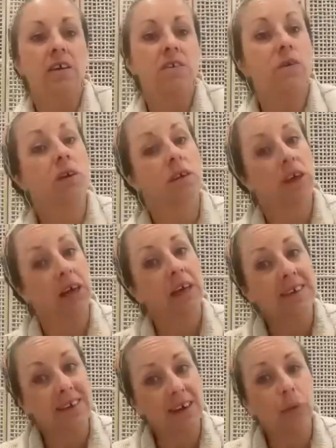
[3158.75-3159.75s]
So
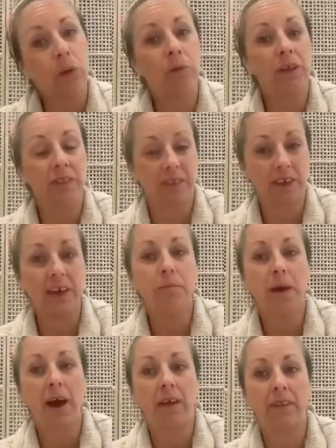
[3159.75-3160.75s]
when we think
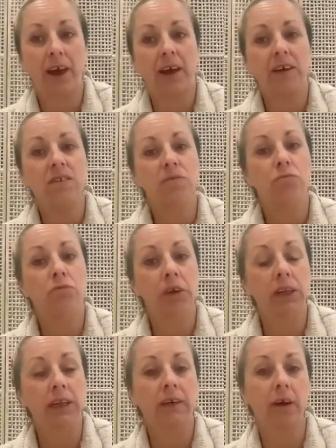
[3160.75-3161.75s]
about that, it's
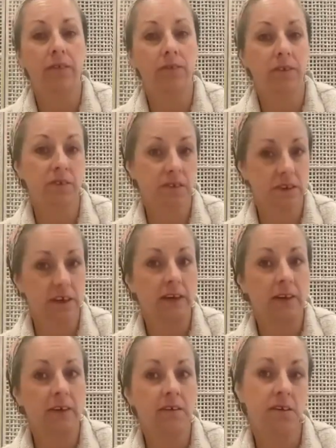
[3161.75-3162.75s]
really great for
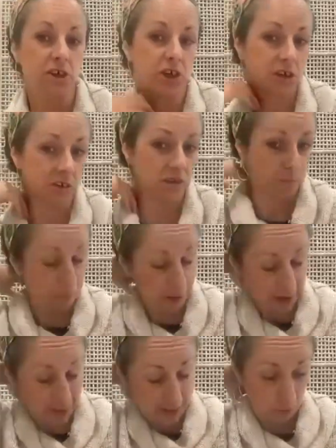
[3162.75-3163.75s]
skin conditions.
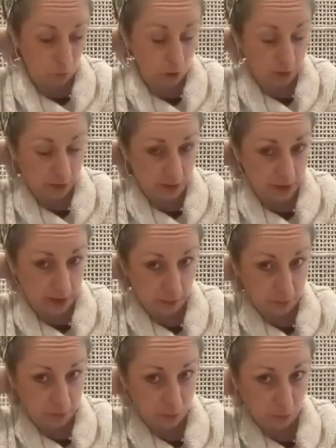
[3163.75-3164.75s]
But what can
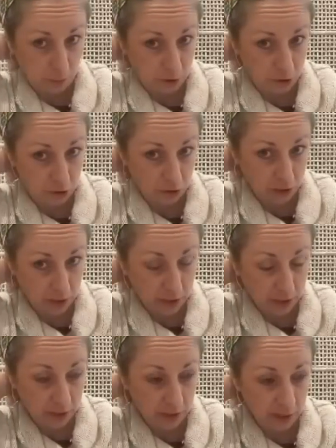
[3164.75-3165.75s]
happen when we're
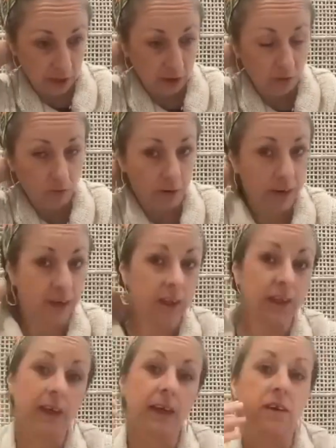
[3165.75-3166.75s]
drinking it
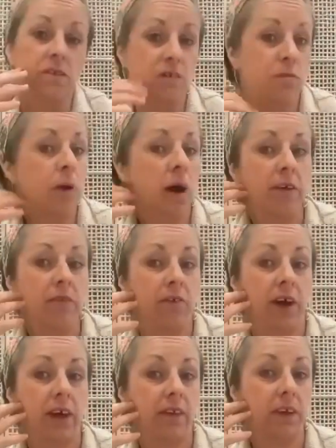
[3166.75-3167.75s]
regularly is you might
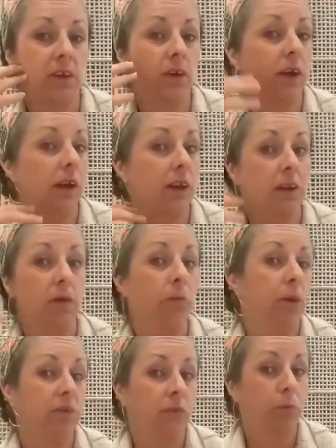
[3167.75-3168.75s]
find that you get a little
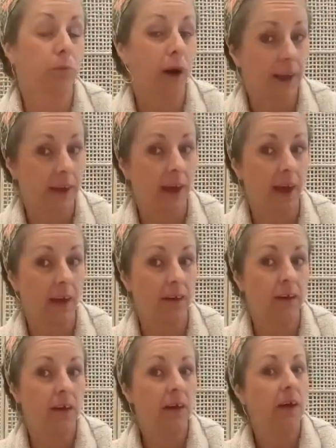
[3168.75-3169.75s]
bit of a breakout
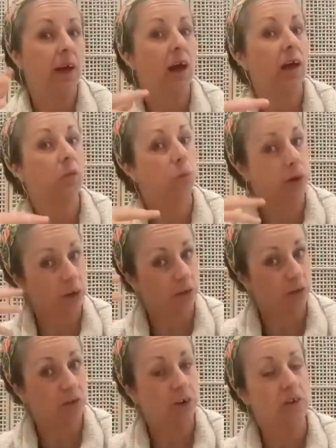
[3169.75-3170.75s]
when you
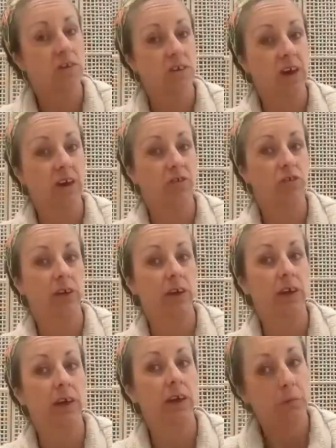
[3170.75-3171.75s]
first start
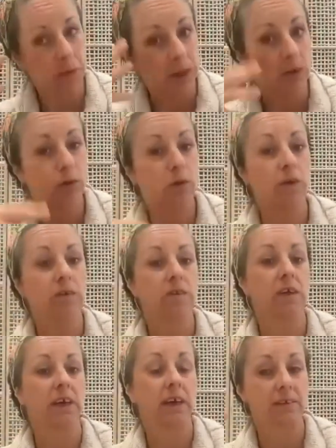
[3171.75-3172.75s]
drinking it, because
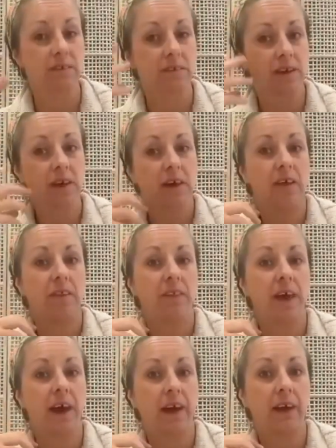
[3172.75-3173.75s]
it is
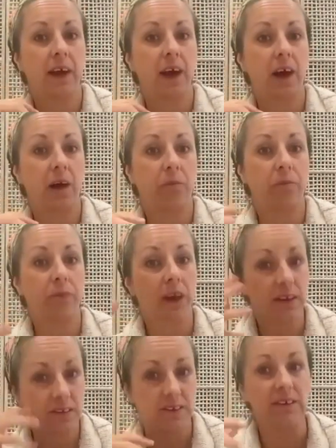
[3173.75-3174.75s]
that a
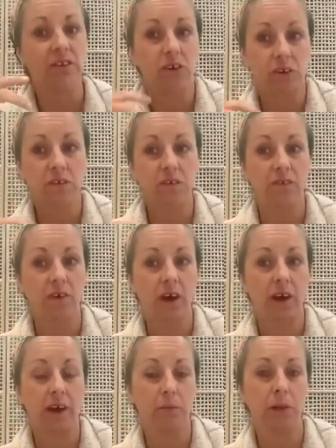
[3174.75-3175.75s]

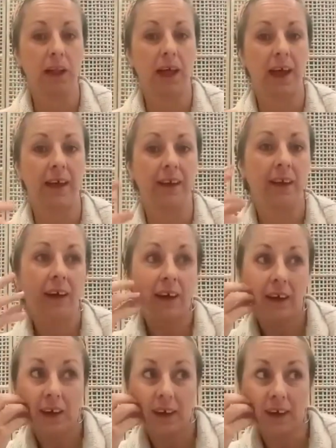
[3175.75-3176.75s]
detoxifying plant.
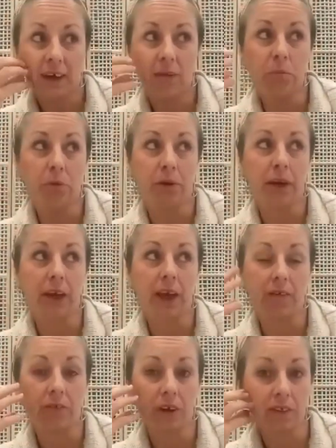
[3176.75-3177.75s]
It can bring
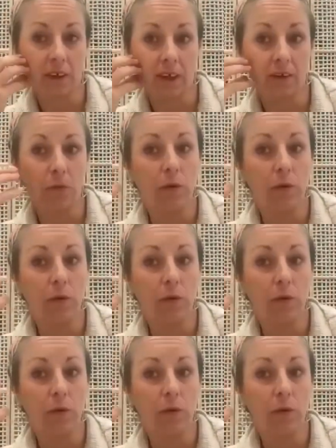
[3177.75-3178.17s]
everything.